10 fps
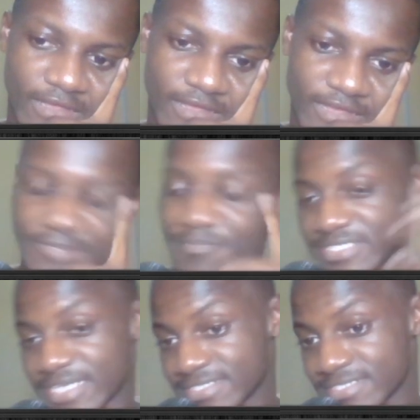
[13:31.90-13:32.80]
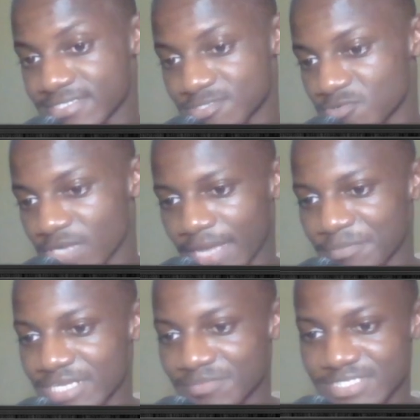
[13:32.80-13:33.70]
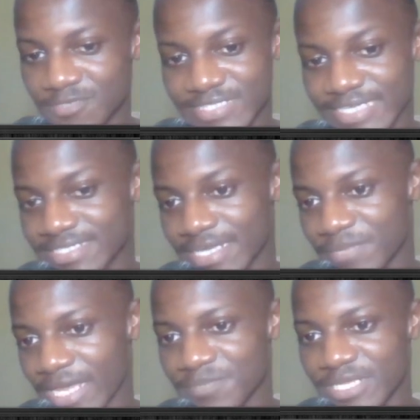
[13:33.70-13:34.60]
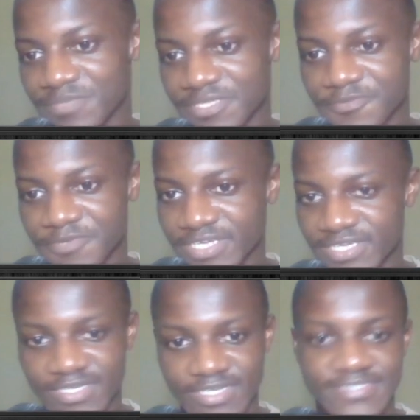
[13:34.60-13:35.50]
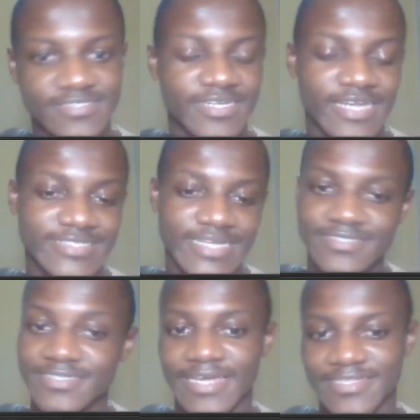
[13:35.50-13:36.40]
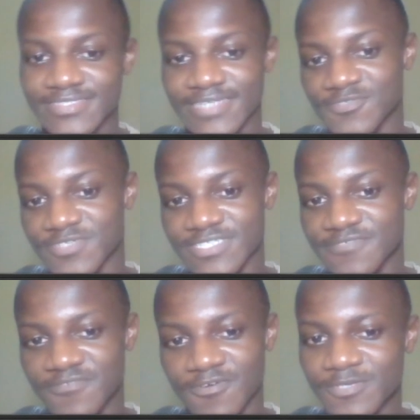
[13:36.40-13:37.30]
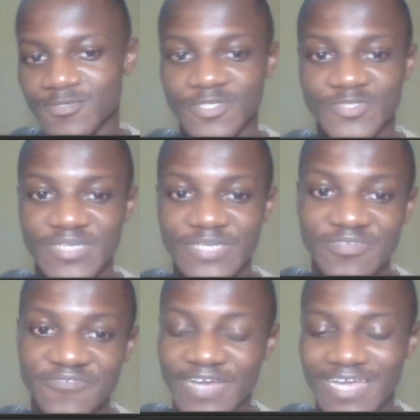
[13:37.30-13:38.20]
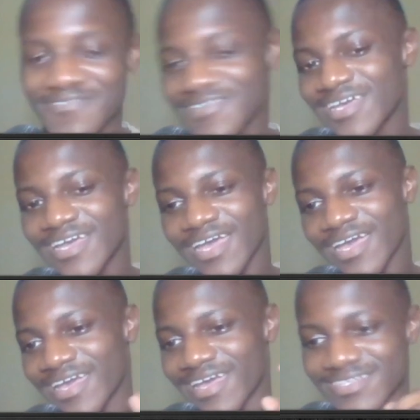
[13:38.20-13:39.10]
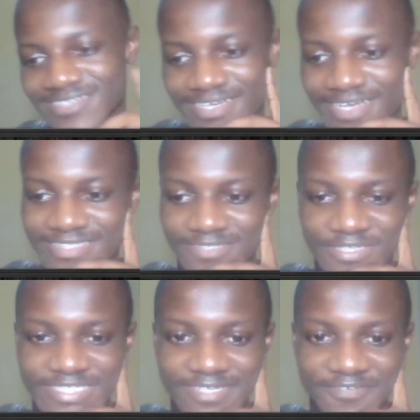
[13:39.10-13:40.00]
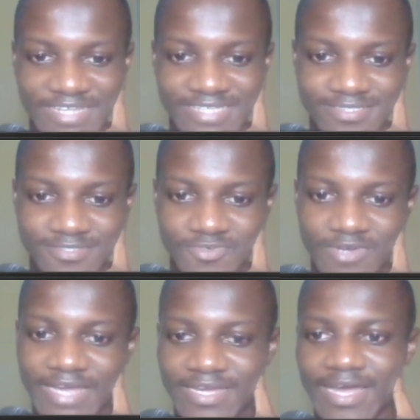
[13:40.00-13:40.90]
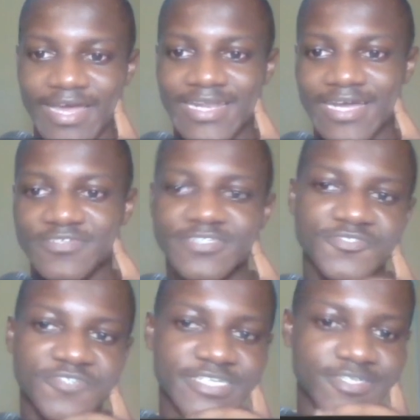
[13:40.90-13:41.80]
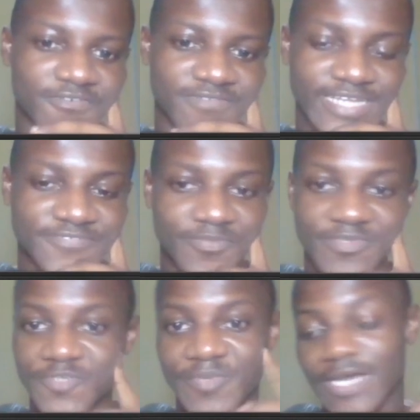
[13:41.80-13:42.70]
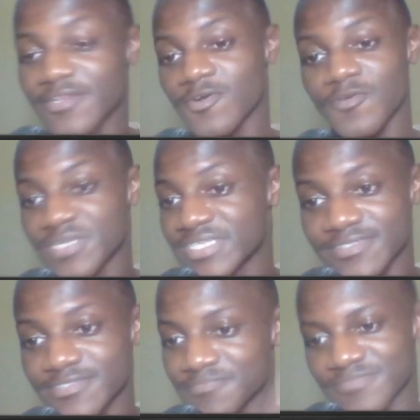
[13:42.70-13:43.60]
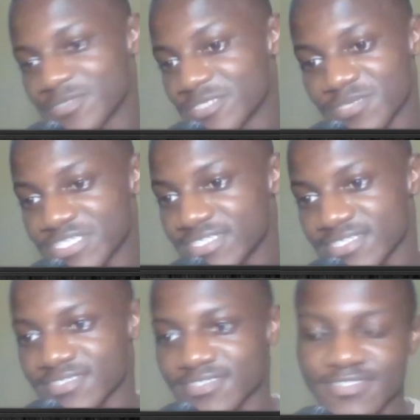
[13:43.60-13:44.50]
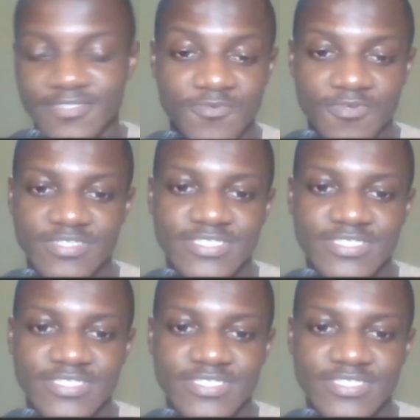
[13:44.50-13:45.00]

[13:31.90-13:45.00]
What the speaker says: But I didn't. So I made a mistake. What I did, I played b3, hits the knight. I didn't like this knight on c4. He was going to play b5, and I didn't want any of that. So I allowed this trade of knight for bishop, and now the position is equal.